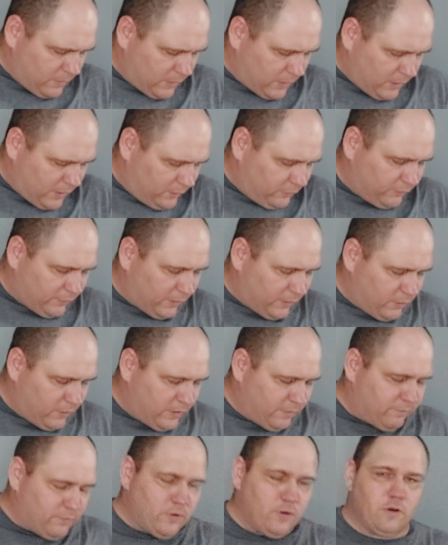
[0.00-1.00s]
Guys, I
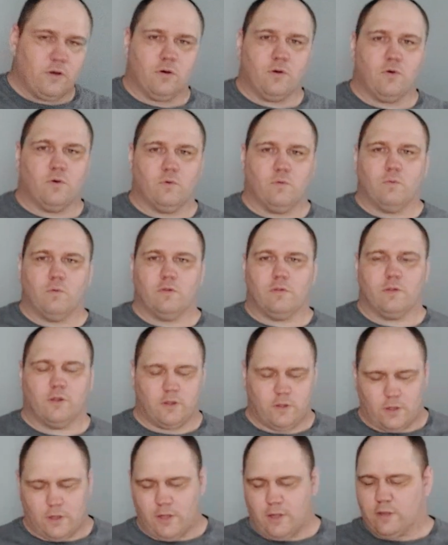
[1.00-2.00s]
don't even know
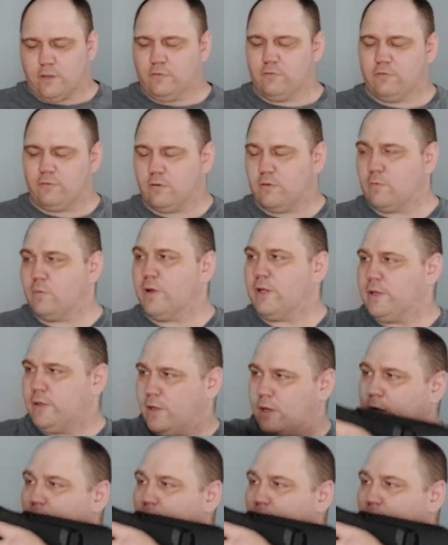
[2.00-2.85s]
that I consider red